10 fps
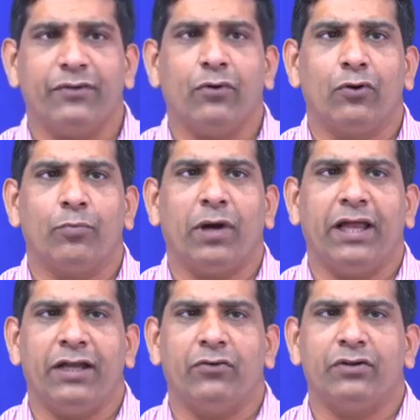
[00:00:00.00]
If you go to
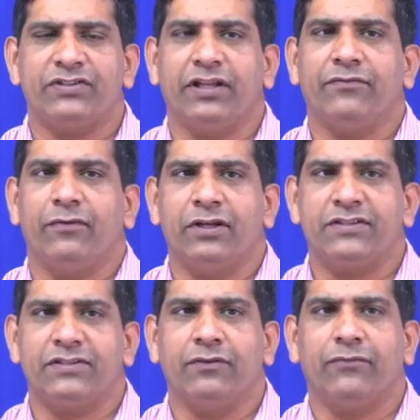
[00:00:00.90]
buy a good cell phone,
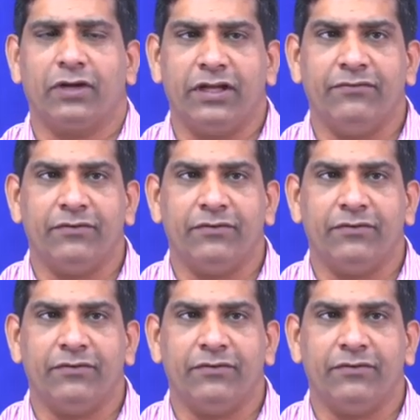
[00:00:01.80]
it's still 10